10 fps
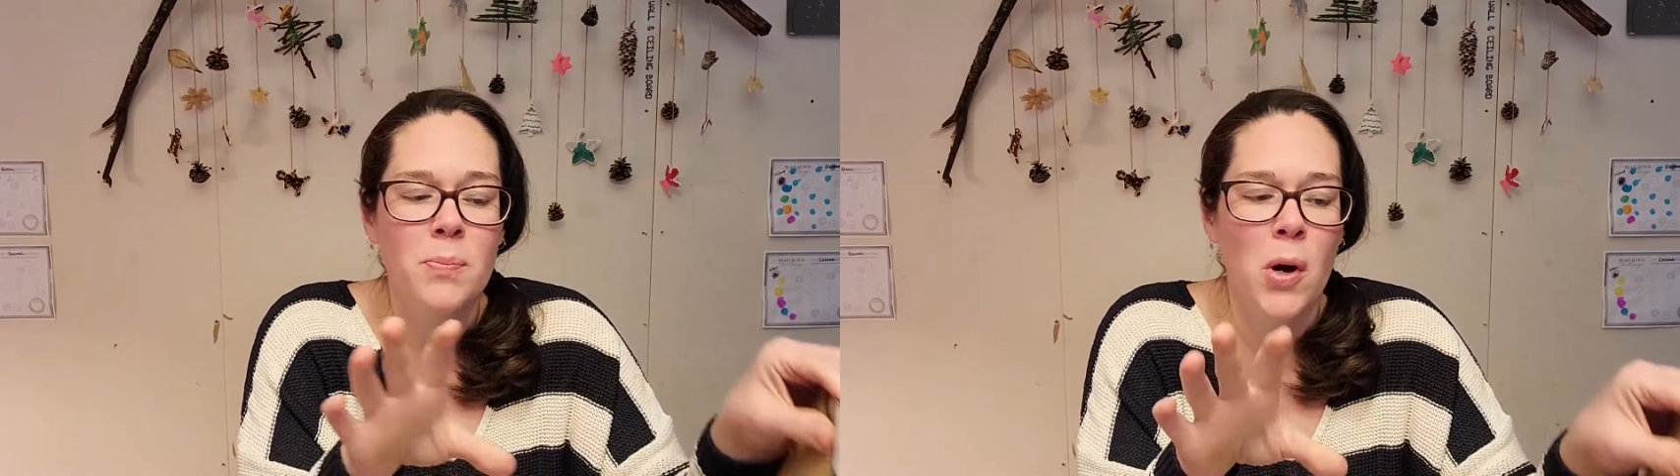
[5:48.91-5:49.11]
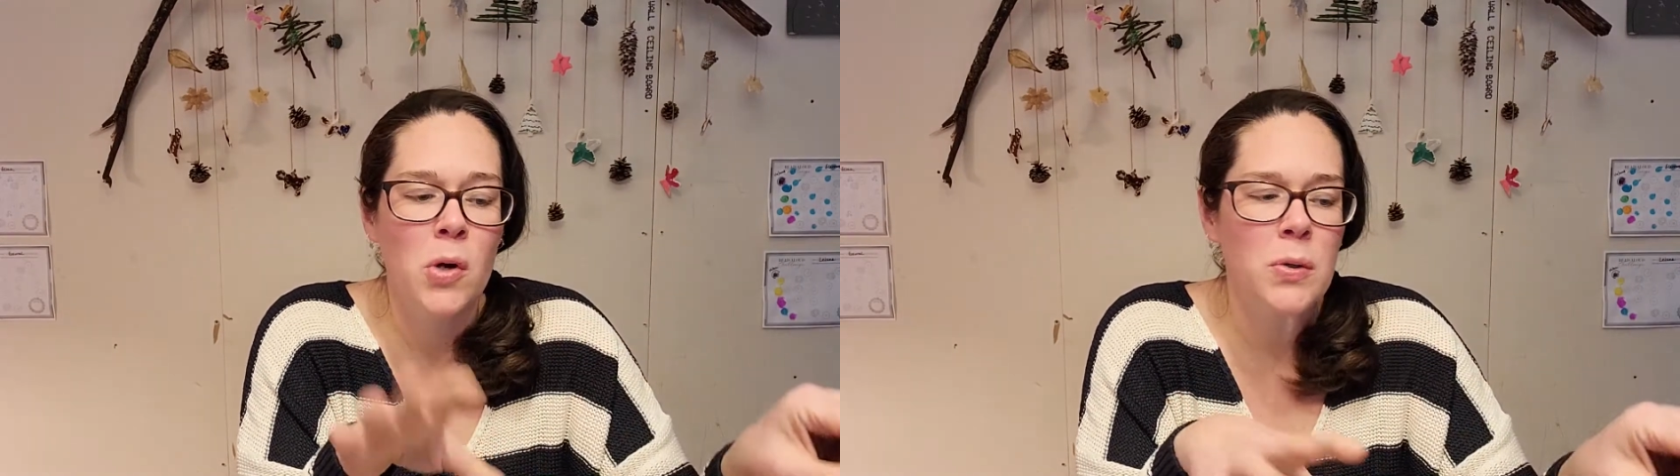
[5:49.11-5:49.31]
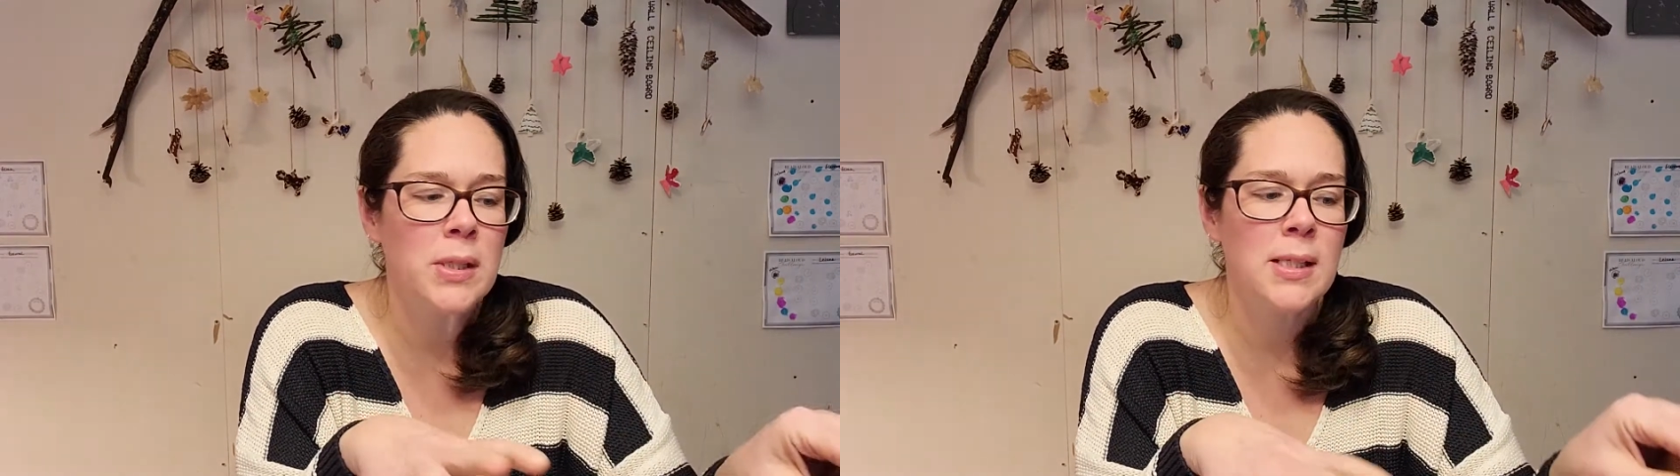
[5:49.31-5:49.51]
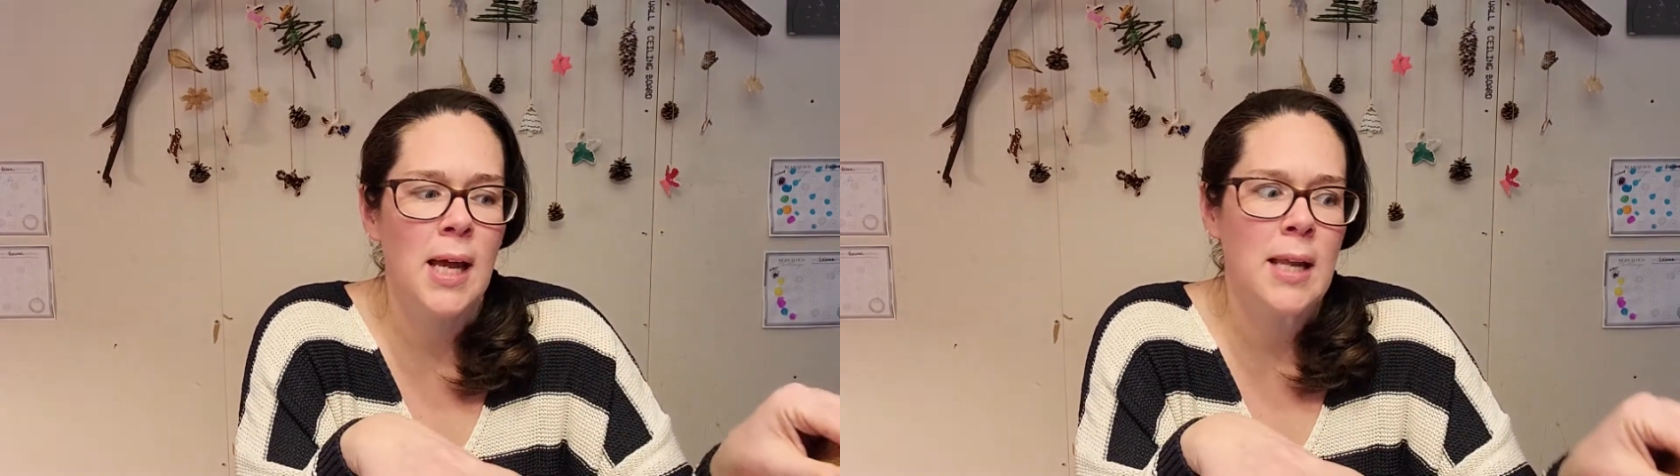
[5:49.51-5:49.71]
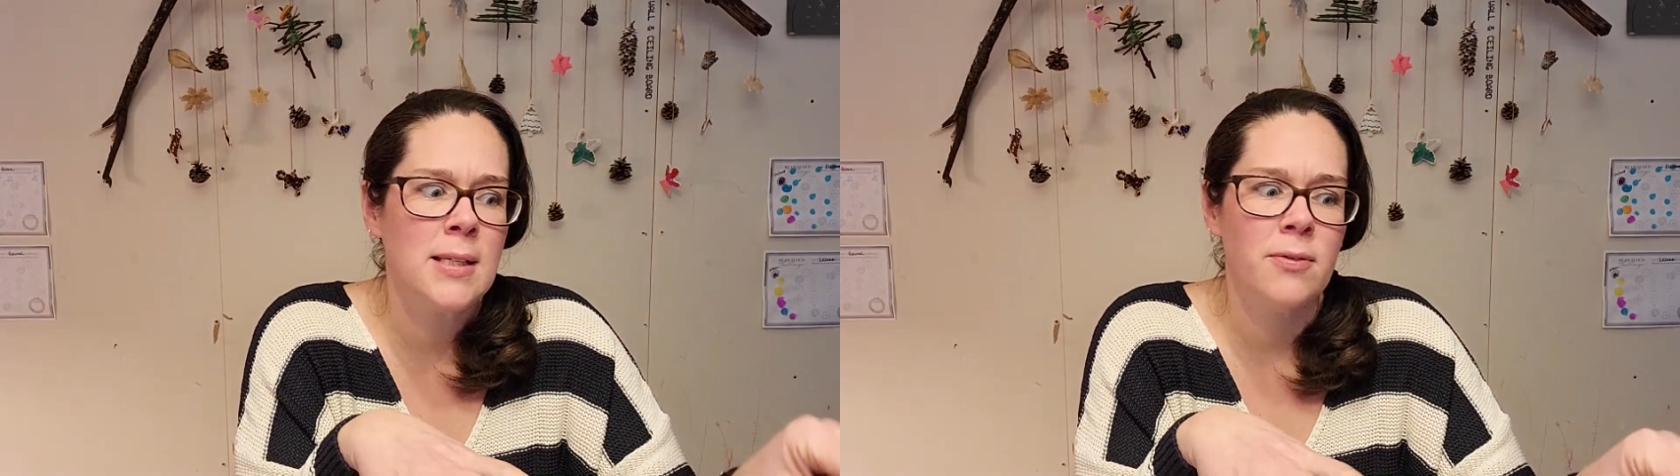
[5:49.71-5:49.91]
posts
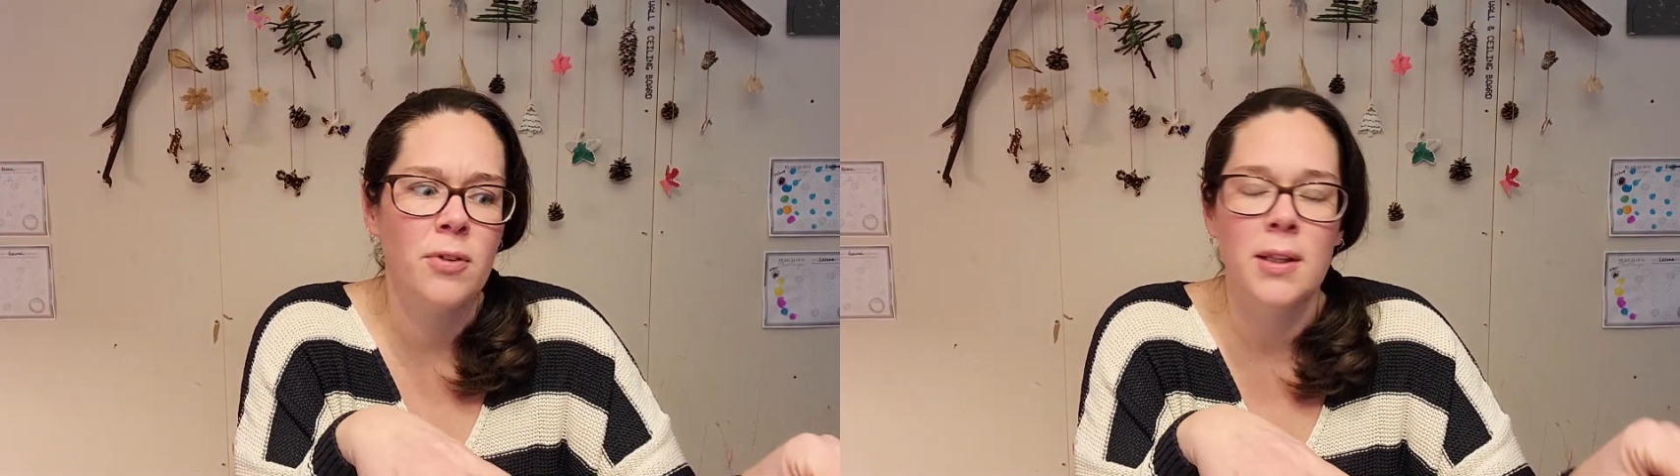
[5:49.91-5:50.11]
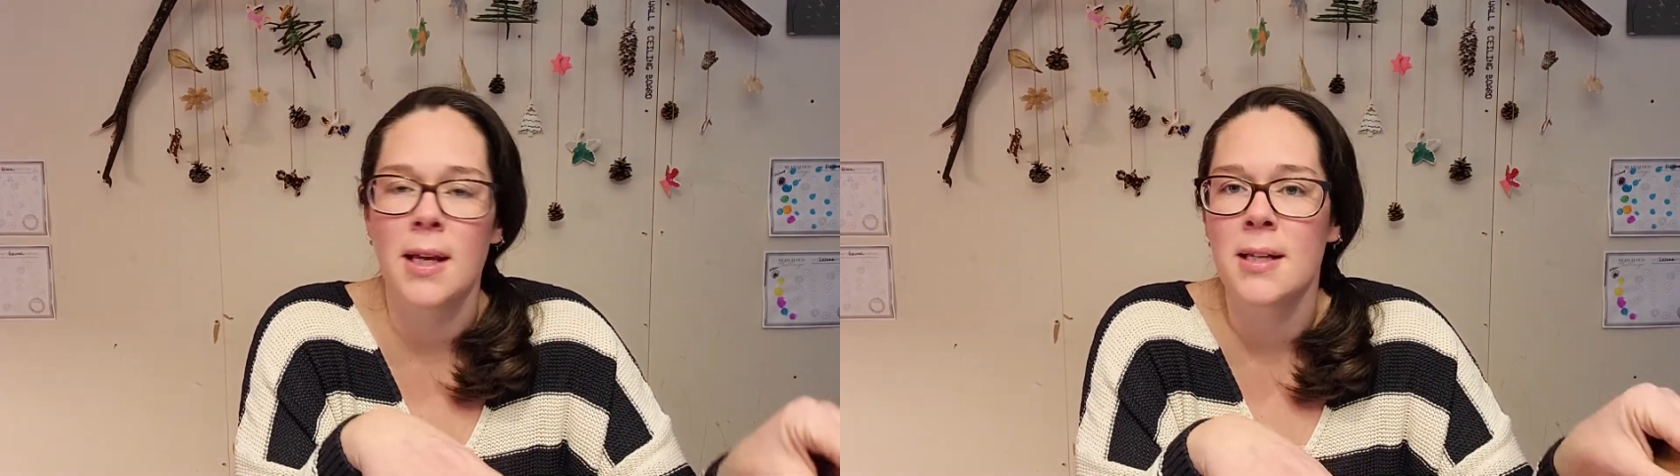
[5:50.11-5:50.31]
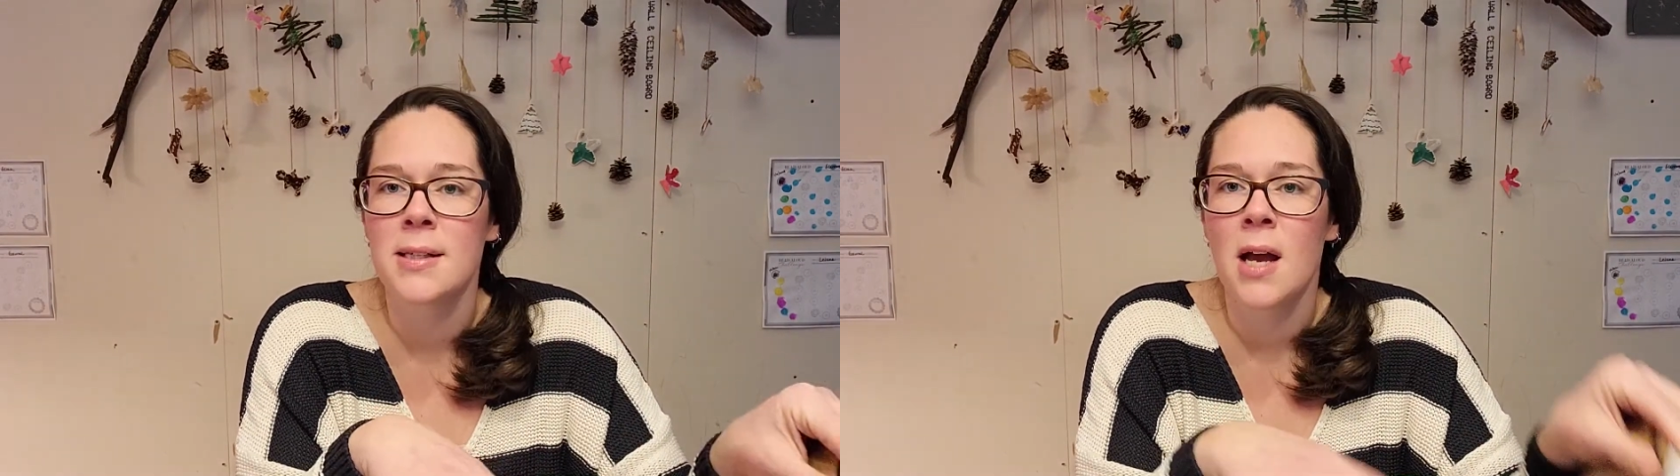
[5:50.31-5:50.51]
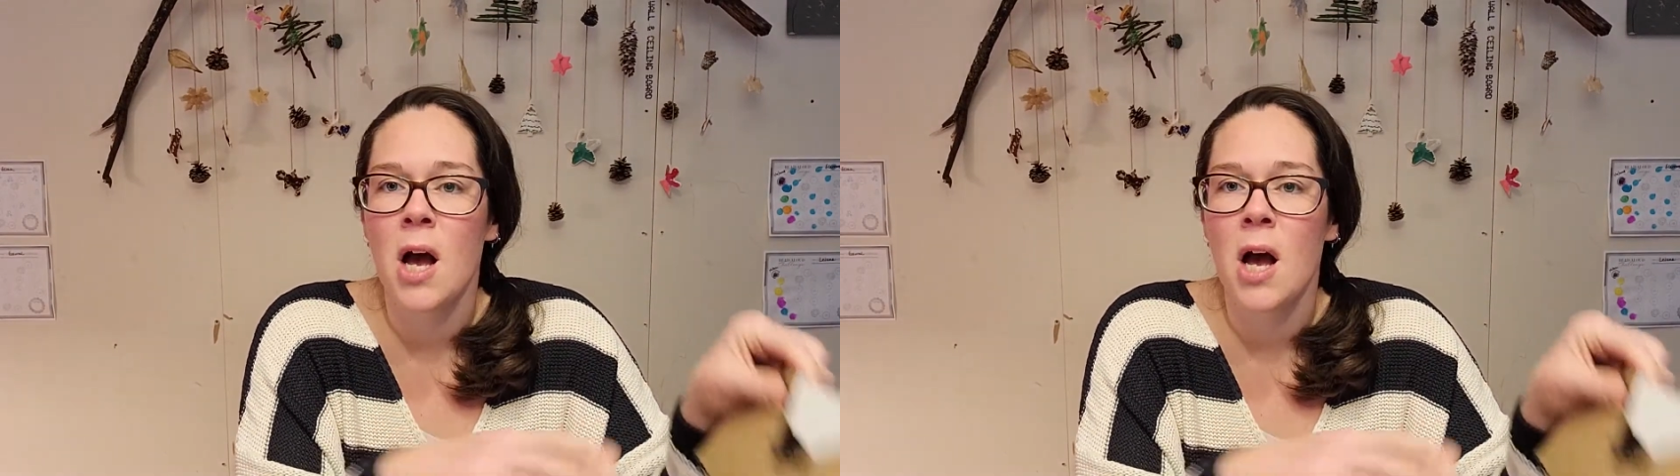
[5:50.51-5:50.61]
and different things